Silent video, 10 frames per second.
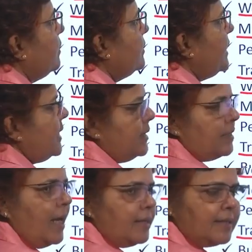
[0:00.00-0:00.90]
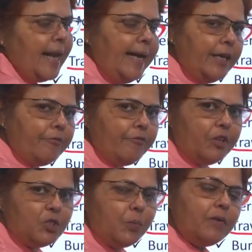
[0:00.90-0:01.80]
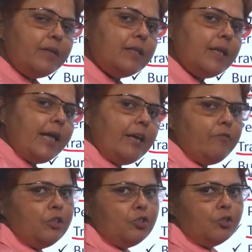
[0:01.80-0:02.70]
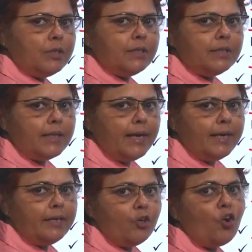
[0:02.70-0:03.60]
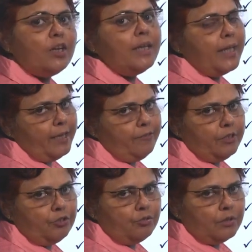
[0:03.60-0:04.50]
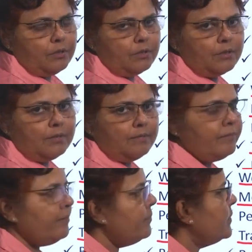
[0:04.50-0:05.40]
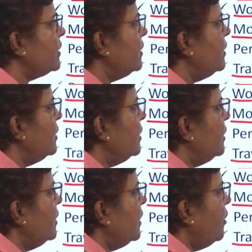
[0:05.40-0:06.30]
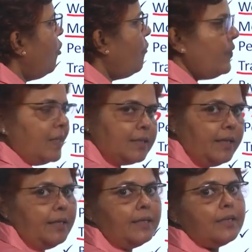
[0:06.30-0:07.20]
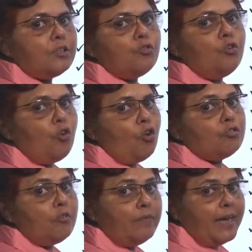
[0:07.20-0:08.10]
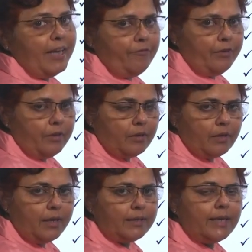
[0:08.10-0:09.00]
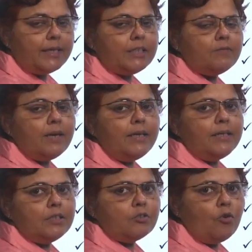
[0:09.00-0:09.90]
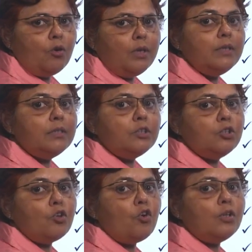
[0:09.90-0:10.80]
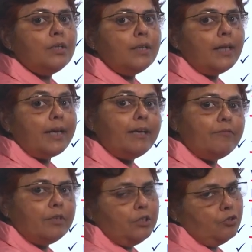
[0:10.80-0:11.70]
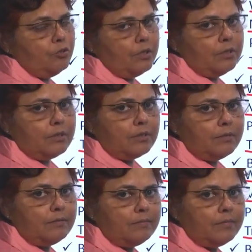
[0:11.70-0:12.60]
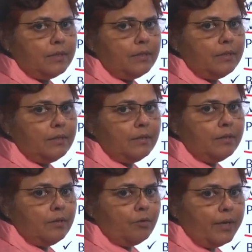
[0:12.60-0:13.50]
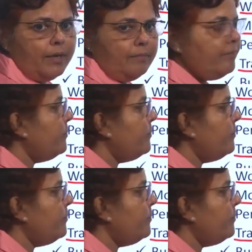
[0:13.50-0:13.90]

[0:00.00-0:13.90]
There is a slight difference between the life insurance and non-life insurance. Obviously, there is no loss of life here, and that is why it is called non-life insurance. Okay.